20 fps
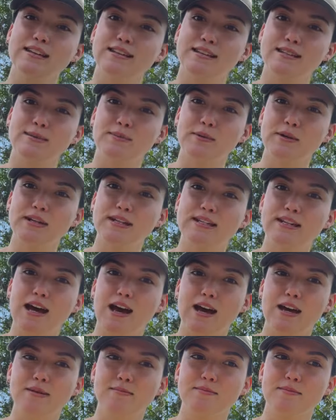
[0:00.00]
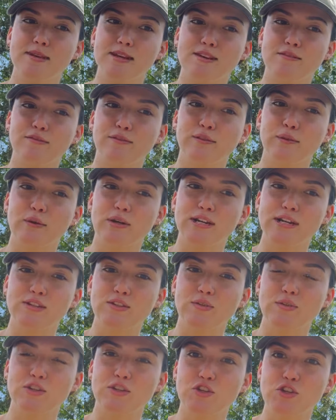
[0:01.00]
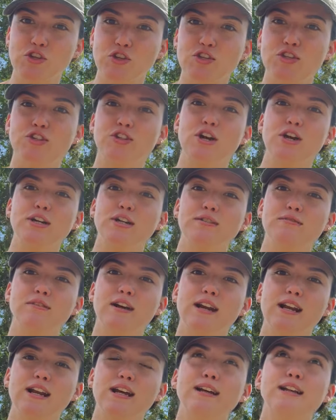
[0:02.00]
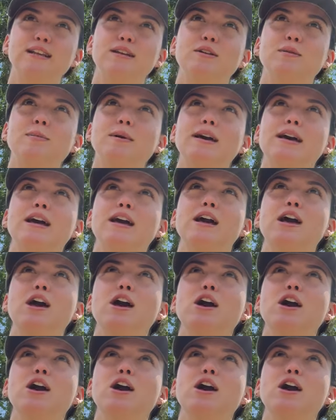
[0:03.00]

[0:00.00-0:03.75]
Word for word: It's springtime in Florida, so it just started raining a little bit